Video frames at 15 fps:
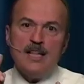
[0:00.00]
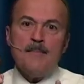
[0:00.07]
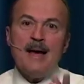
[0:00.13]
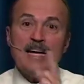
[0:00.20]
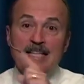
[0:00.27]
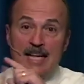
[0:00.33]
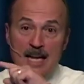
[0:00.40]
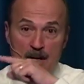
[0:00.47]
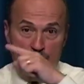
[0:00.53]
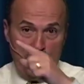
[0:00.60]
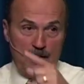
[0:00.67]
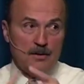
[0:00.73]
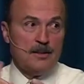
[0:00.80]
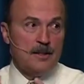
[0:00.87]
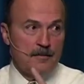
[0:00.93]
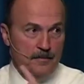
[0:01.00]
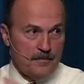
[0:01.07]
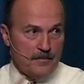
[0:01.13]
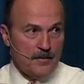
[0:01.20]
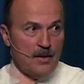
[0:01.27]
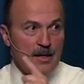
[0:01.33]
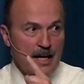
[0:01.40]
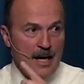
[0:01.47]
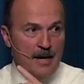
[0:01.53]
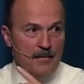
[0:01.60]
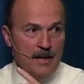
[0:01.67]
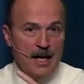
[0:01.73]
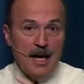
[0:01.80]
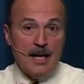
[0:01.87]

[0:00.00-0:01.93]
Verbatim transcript: the magnetic field. Okay, right.